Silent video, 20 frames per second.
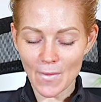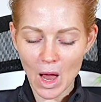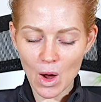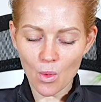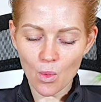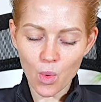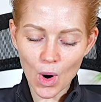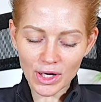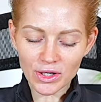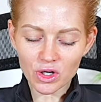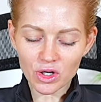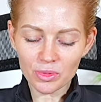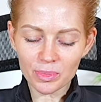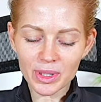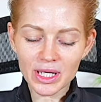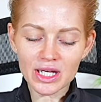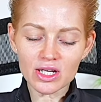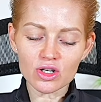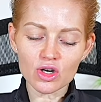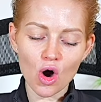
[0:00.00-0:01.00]
what you're
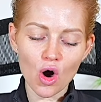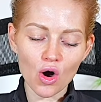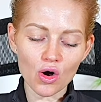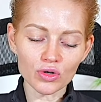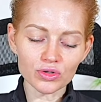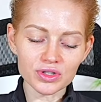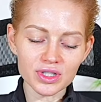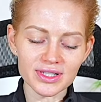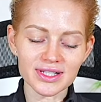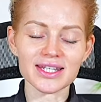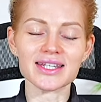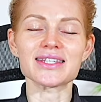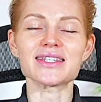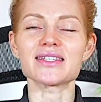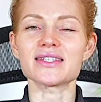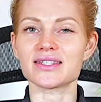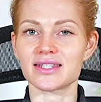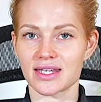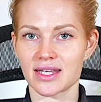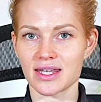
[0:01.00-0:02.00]
being called to
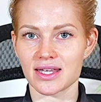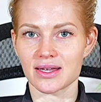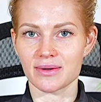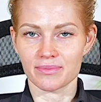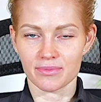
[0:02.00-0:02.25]
see,